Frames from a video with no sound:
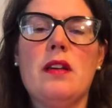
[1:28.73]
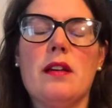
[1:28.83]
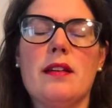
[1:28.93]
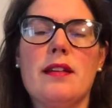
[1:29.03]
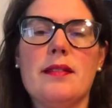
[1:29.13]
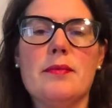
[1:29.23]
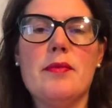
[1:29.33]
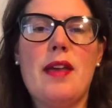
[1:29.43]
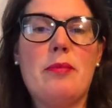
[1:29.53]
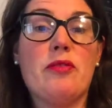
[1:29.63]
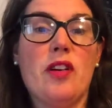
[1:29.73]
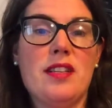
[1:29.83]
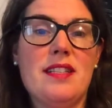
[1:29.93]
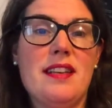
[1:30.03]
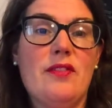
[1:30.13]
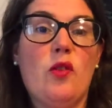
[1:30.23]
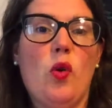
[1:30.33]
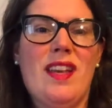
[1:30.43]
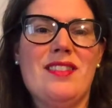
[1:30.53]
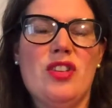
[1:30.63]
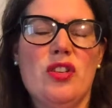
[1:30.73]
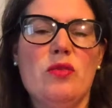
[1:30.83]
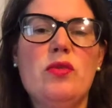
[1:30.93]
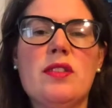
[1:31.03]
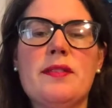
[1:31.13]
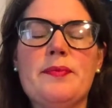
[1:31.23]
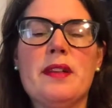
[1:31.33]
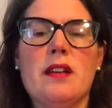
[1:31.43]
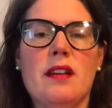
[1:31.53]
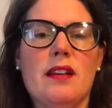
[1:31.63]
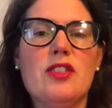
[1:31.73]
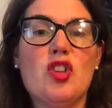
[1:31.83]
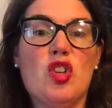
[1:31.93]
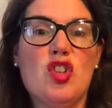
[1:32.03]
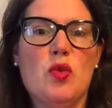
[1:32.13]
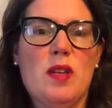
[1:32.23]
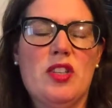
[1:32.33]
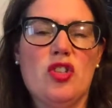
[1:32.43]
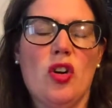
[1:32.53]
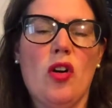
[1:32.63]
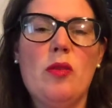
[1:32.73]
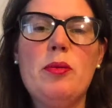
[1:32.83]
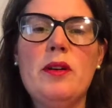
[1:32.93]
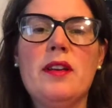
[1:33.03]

They provided it for his use to do his job,